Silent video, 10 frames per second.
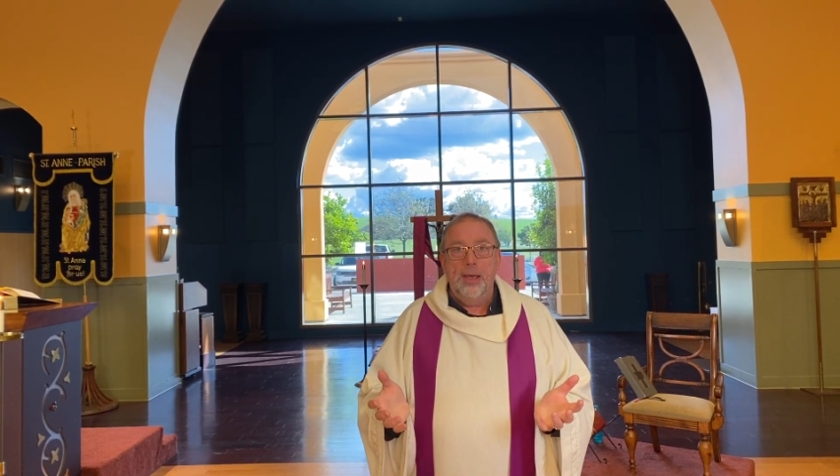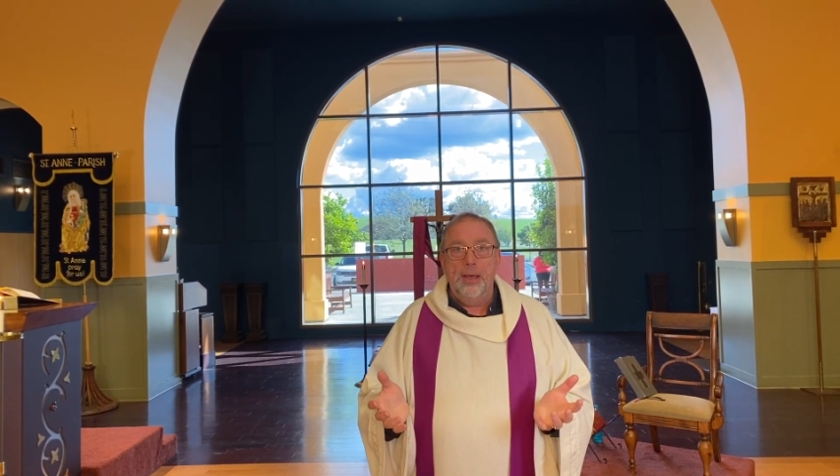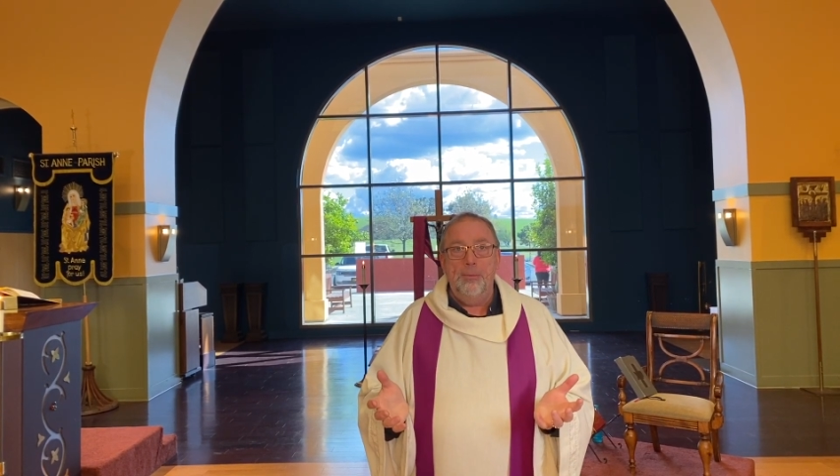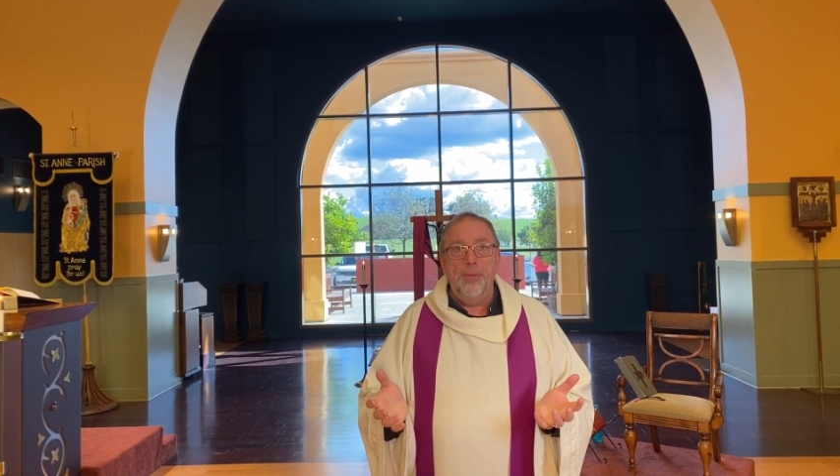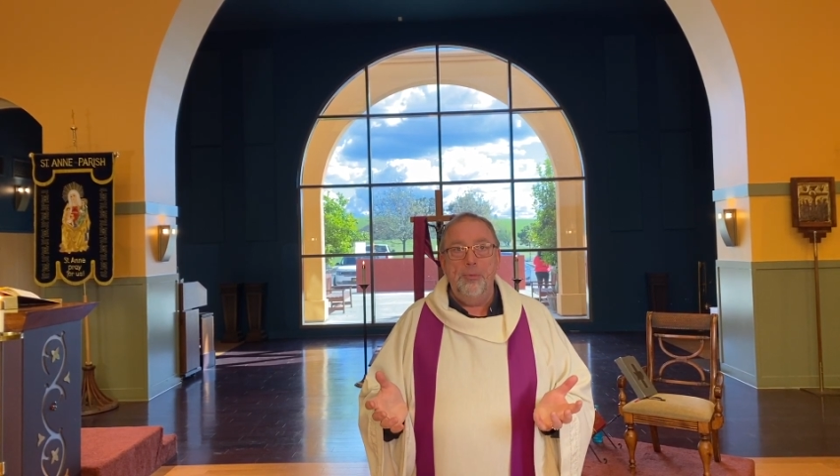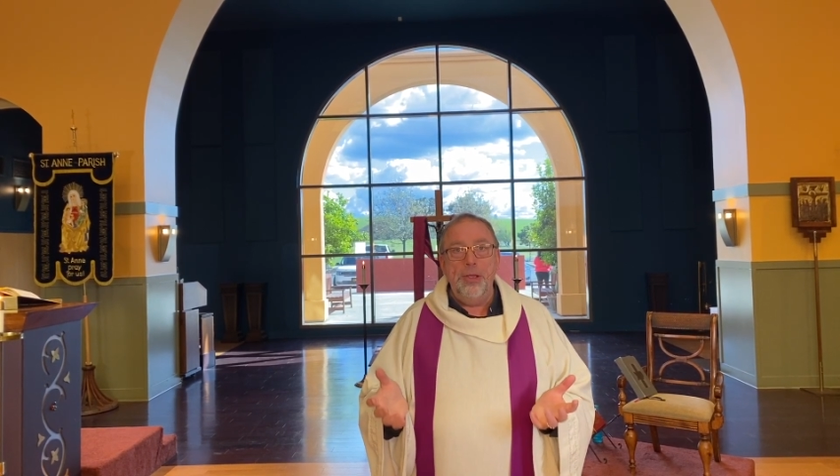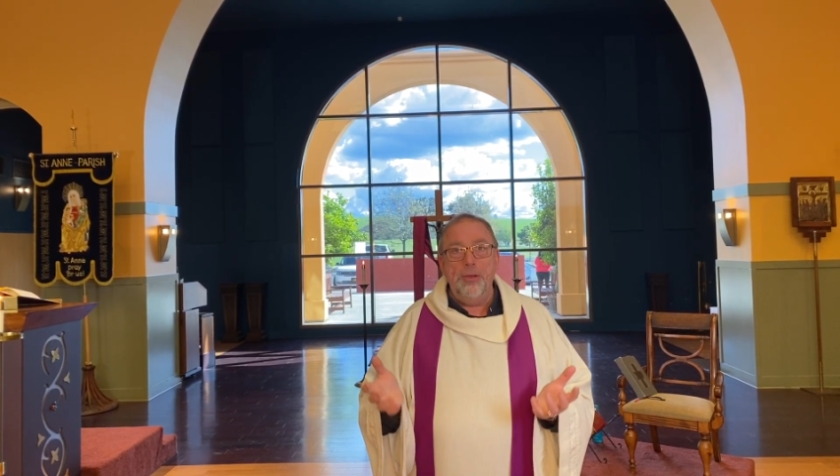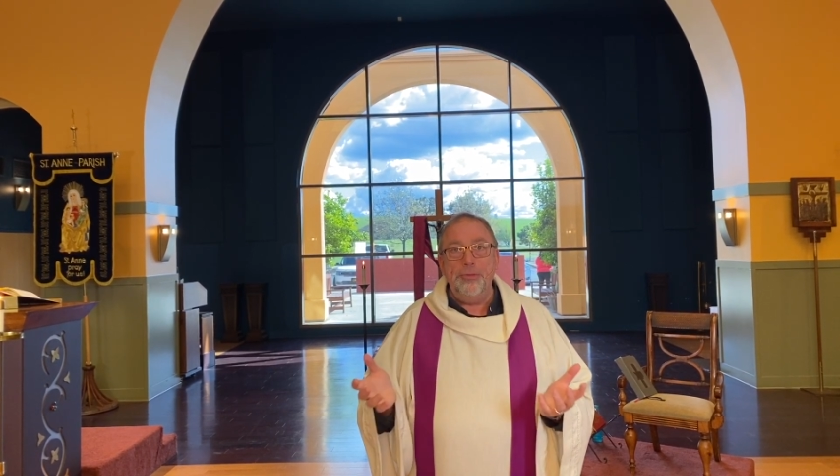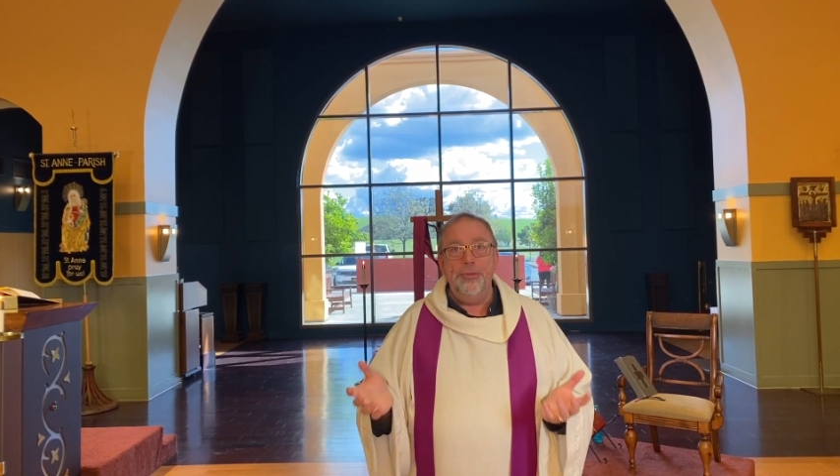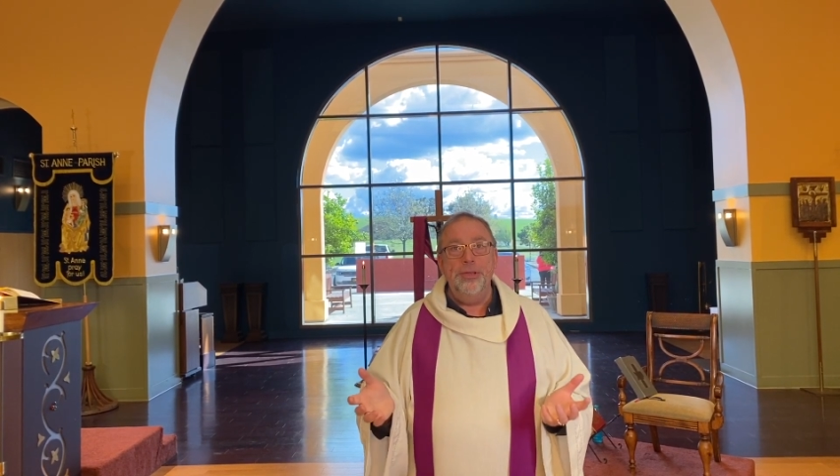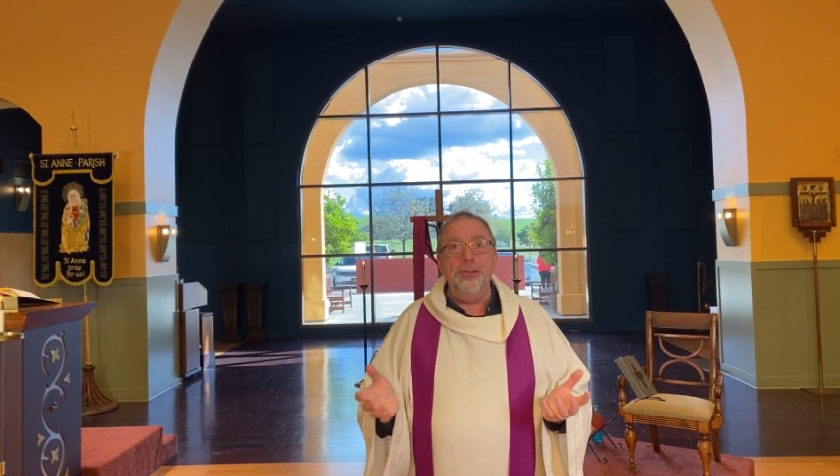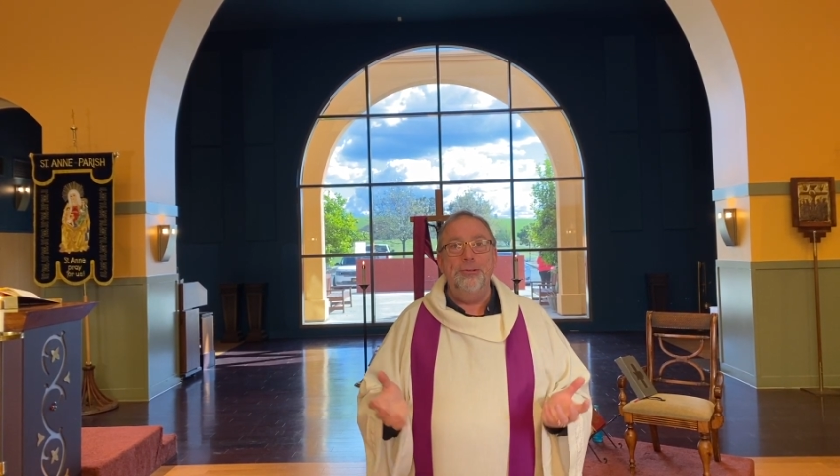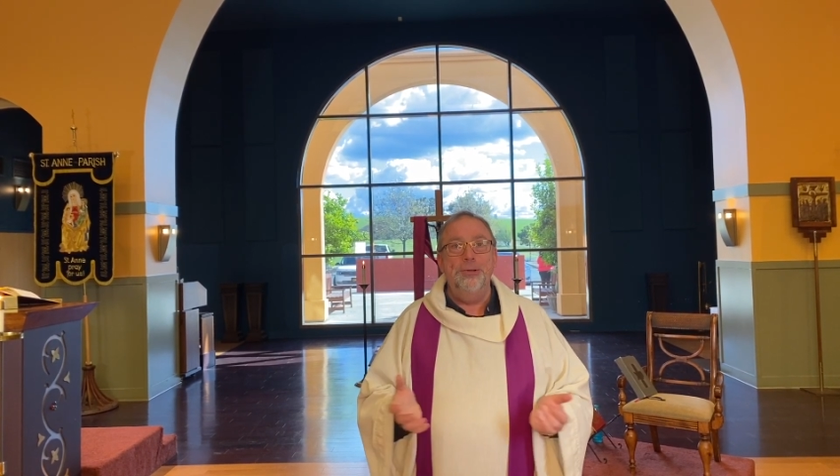Uh, but we also need to